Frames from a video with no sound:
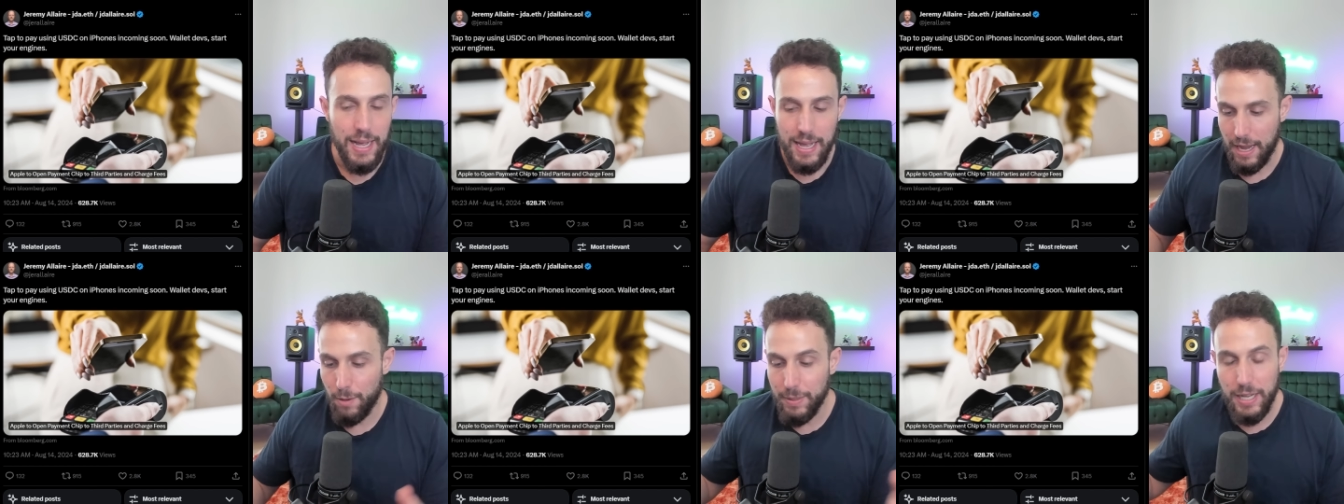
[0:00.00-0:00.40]

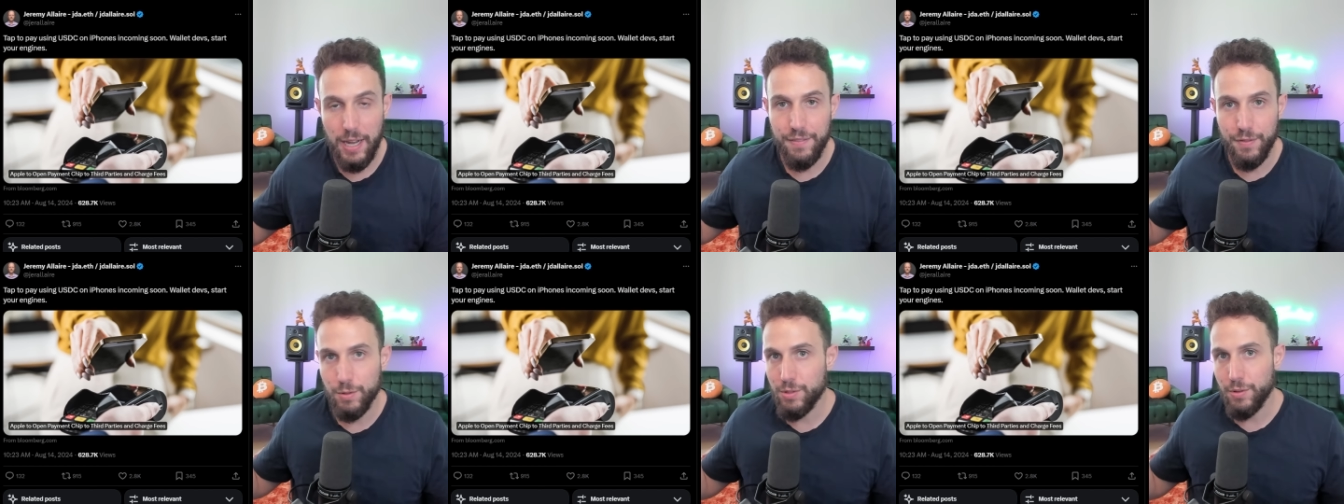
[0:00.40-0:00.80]
How many
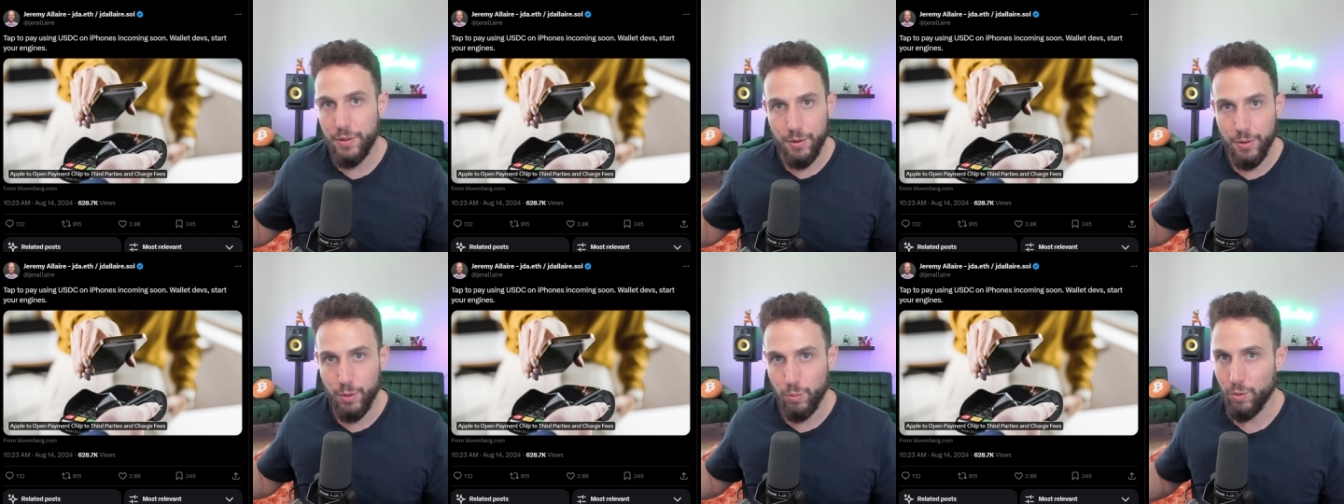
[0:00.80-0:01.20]
iPhones are
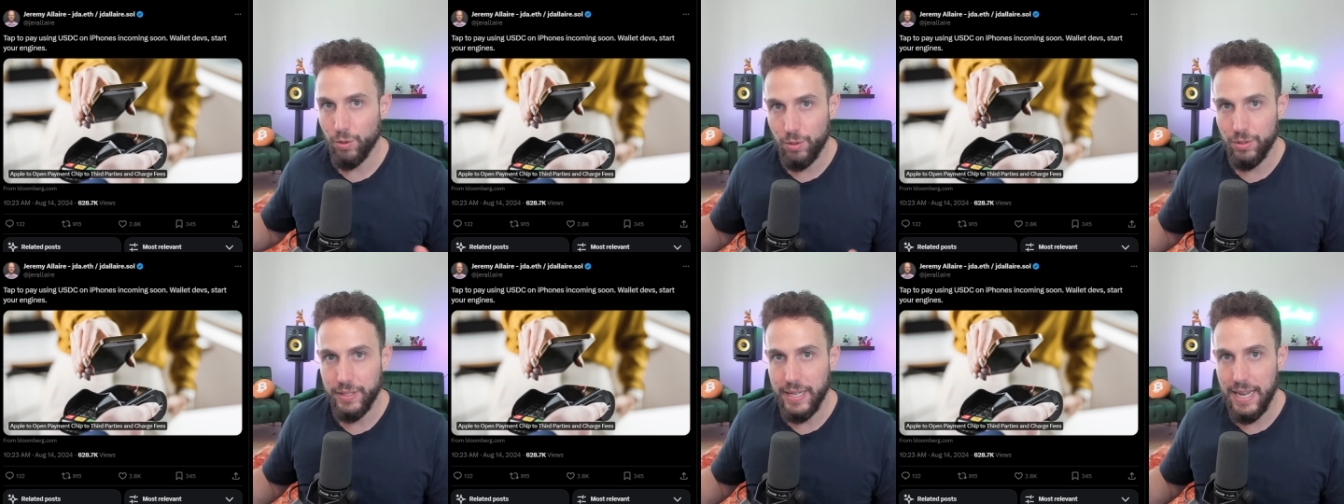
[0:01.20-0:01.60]
there in the
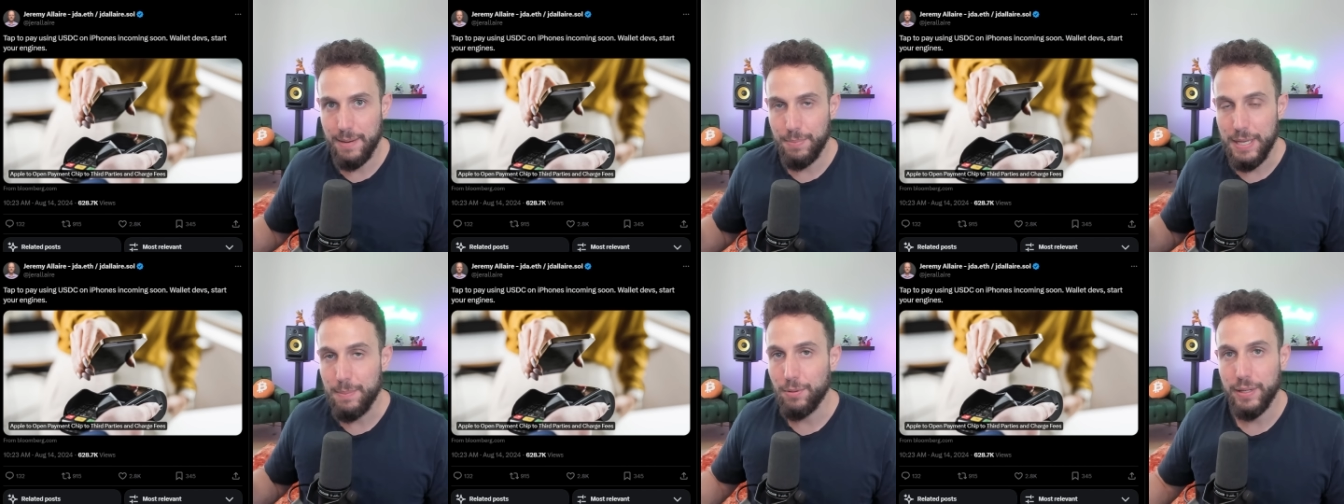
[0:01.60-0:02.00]
world
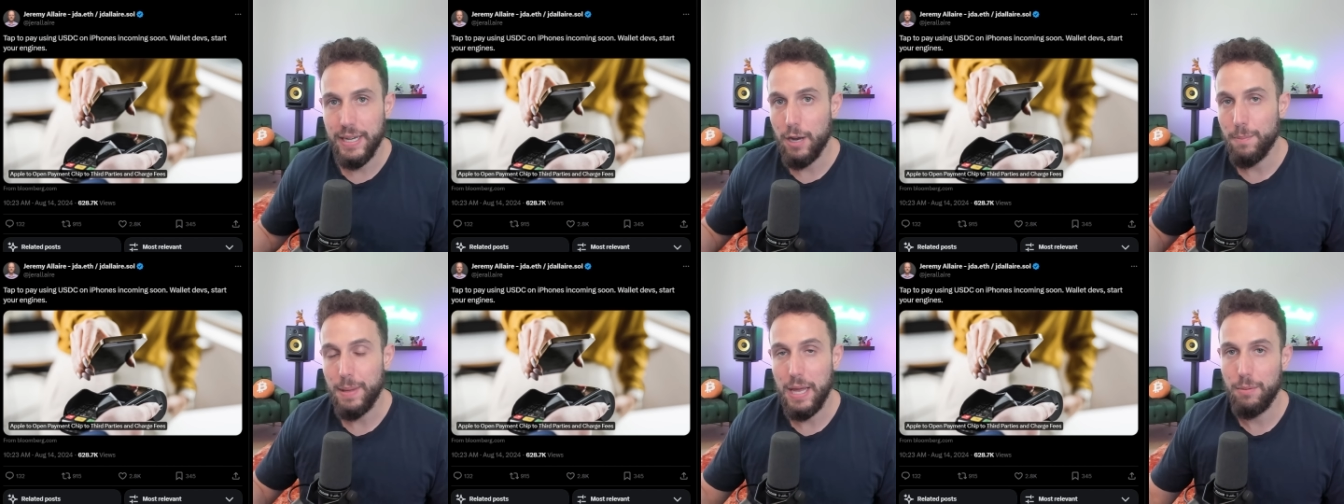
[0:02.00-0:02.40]
and people can
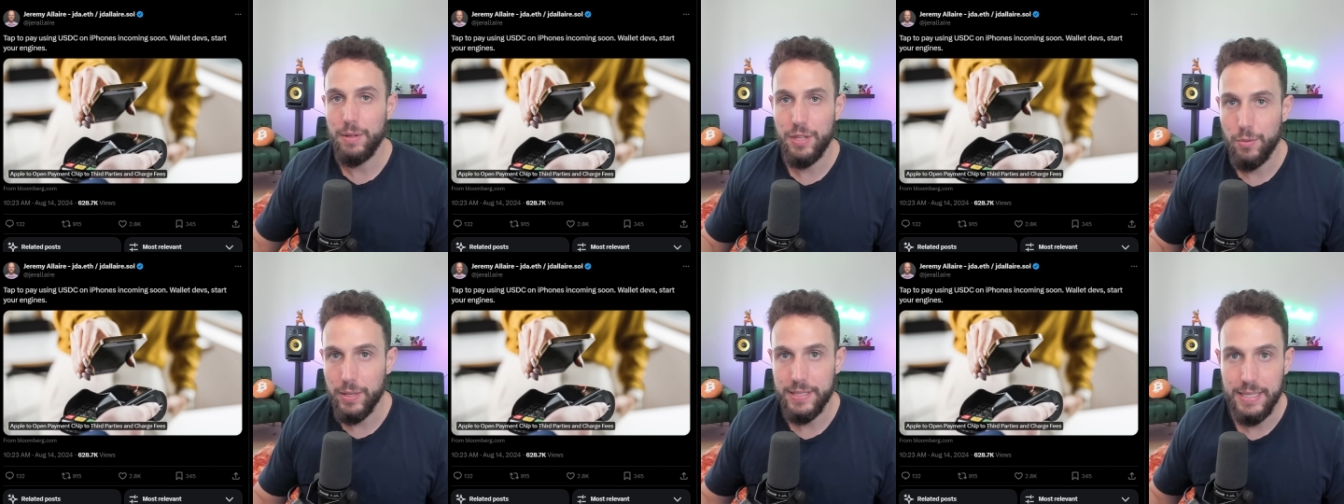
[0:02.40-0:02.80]
now pay
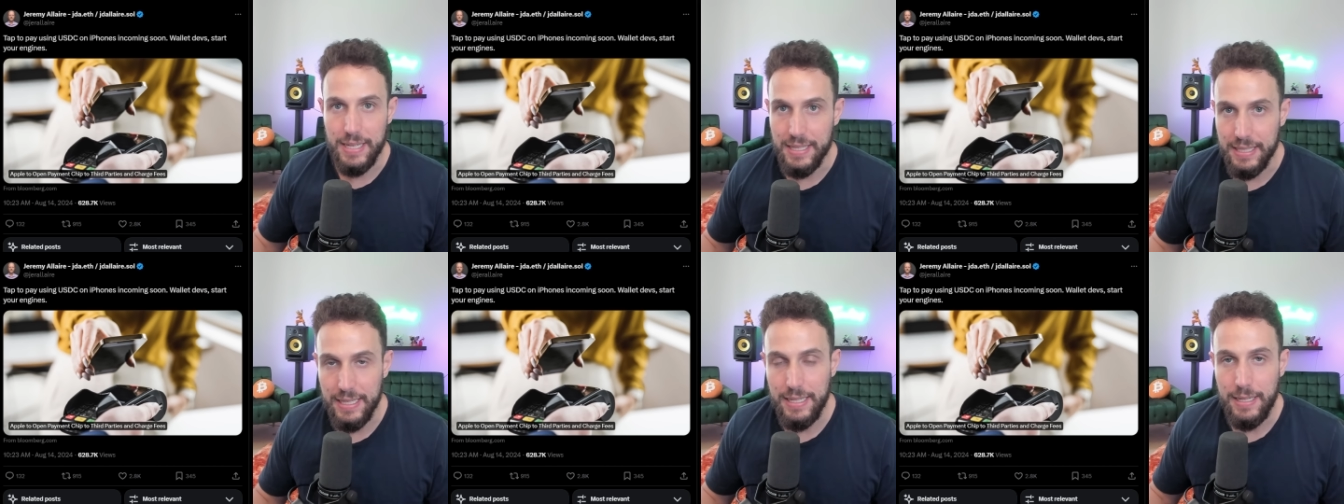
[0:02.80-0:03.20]
with
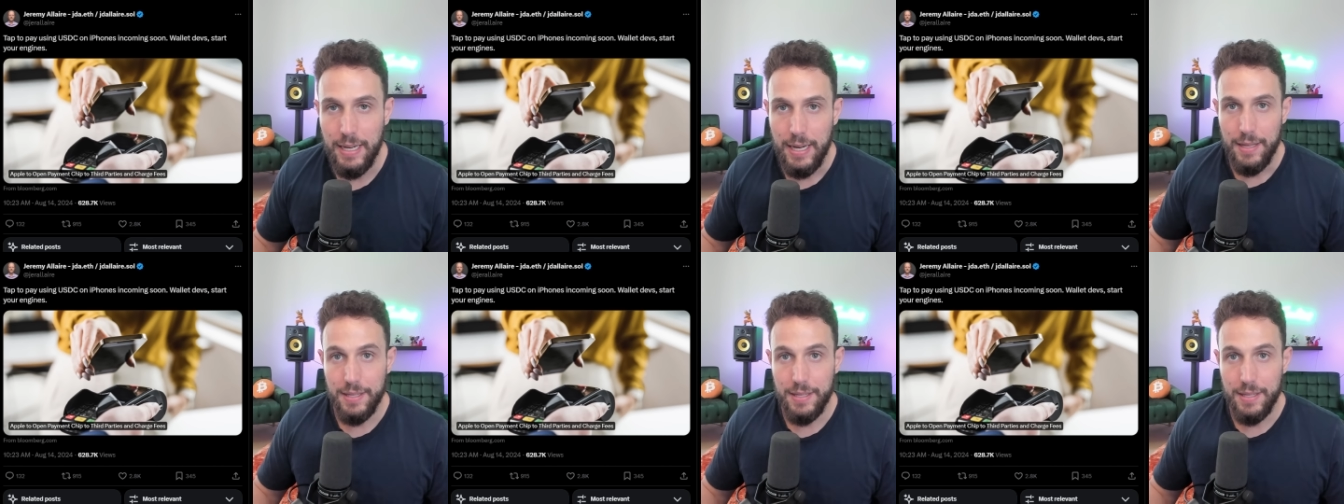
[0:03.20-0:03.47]
USDC?